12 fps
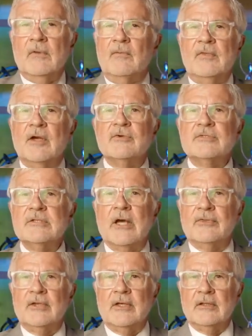there's
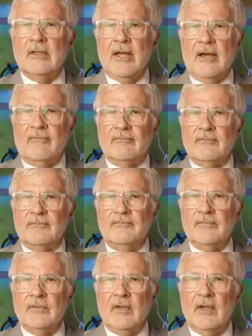nothing left.
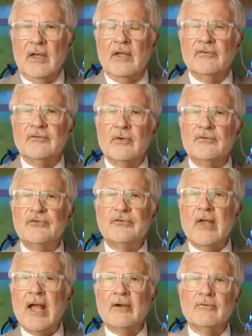And so
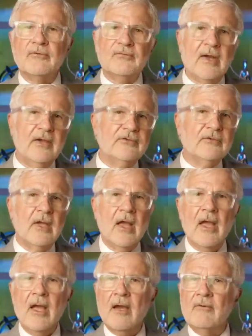sacrifice
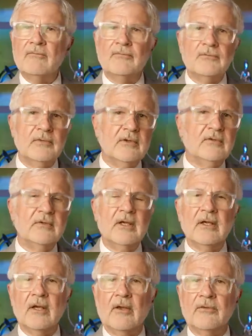
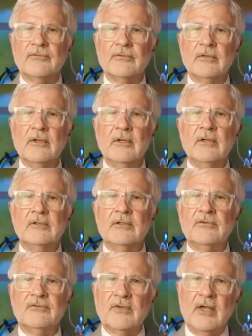everything else
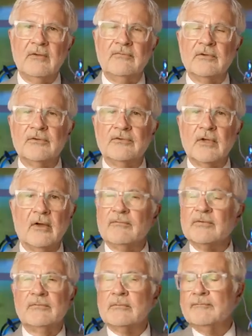to save
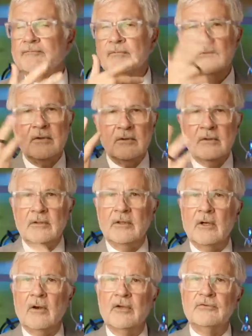yourself. It's,
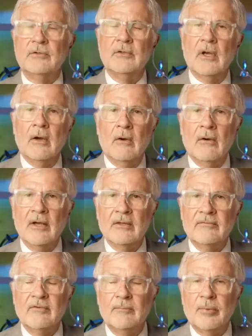you know, as you know, I
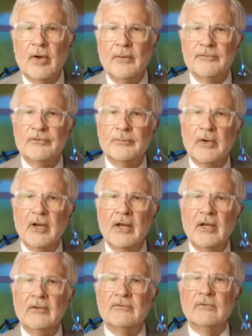live in Palm
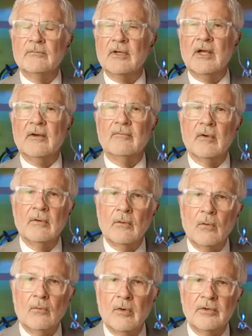Springs and we have a,
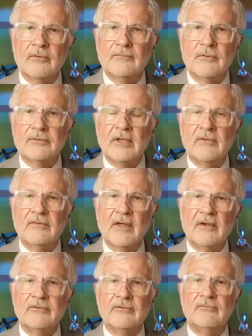a wonderful
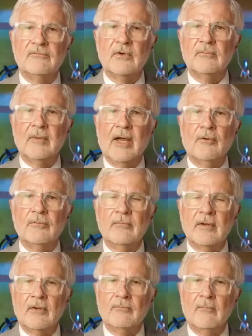10,000 foot
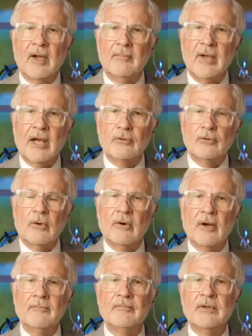mountain out my back
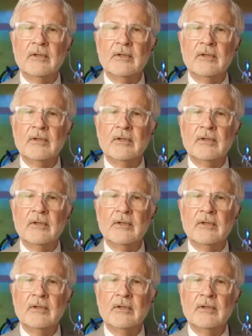door.